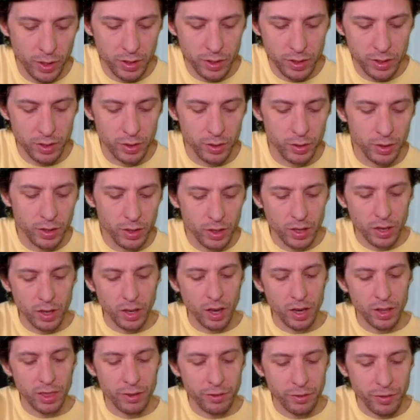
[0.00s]
to do.
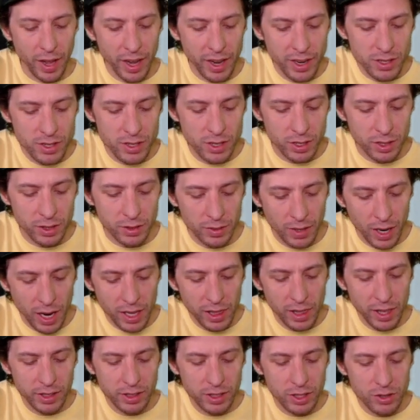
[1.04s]
On the visor, I
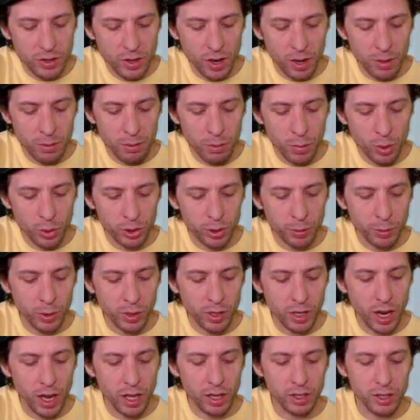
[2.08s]
like to draw multiple
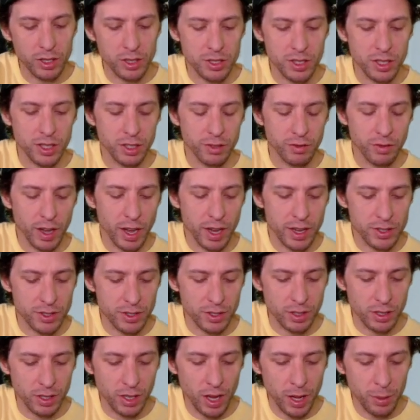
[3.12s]
colors in the
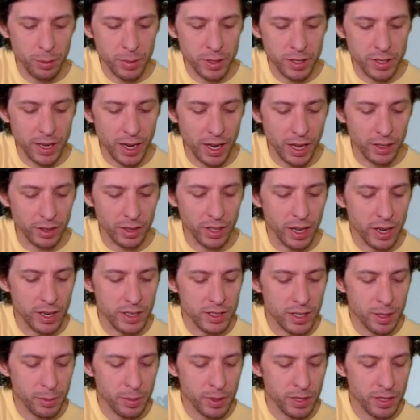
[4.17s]
visor, up and down,
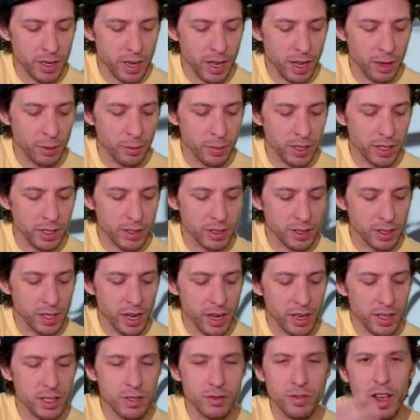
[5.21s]
lines up and down, because a lot
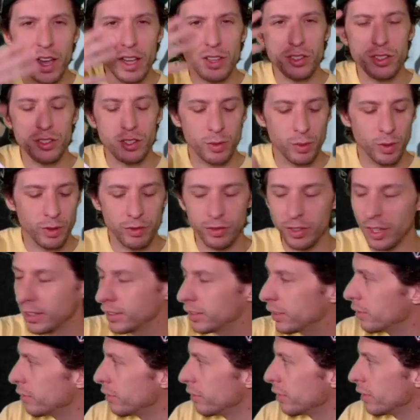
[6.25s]
of these visors are
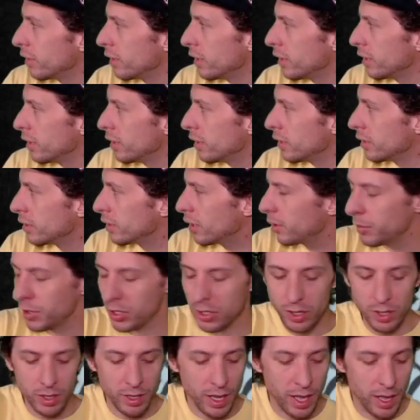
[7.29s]
reflective. So let me
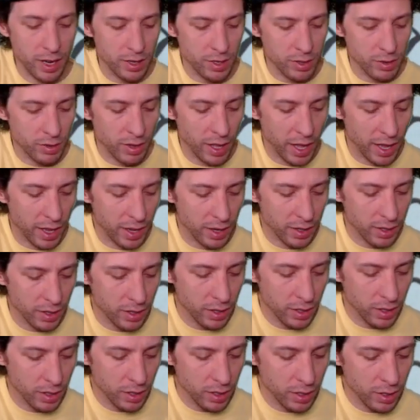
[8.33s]
show you how to do that.
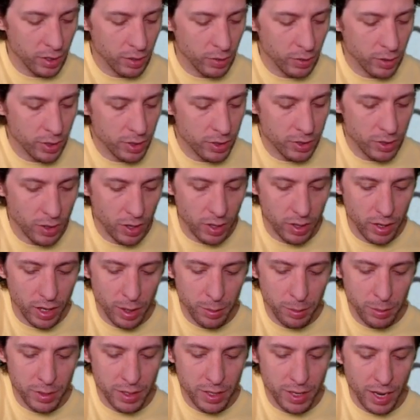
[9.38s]
We're just drawing
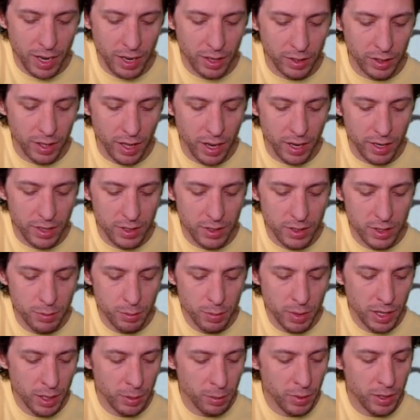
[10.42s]
up and down lines. Just
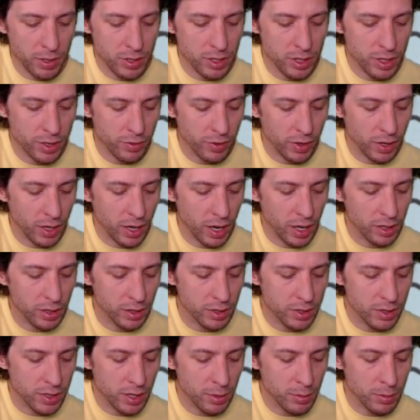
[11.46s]
pick a bunch of different
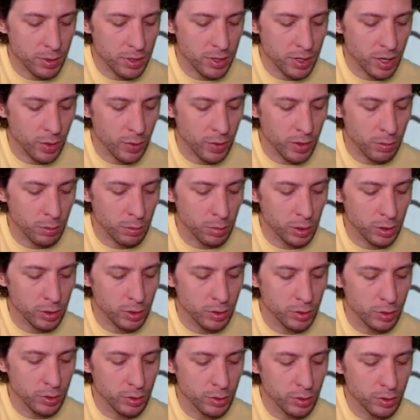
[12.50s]
colors. I'm going to start with a
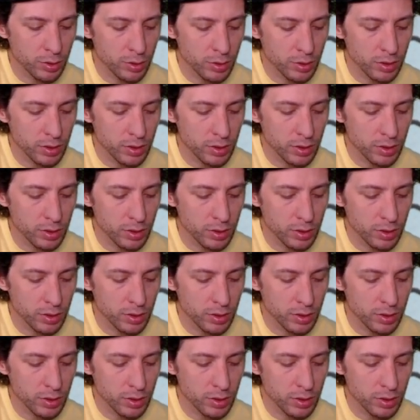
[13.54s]
blue,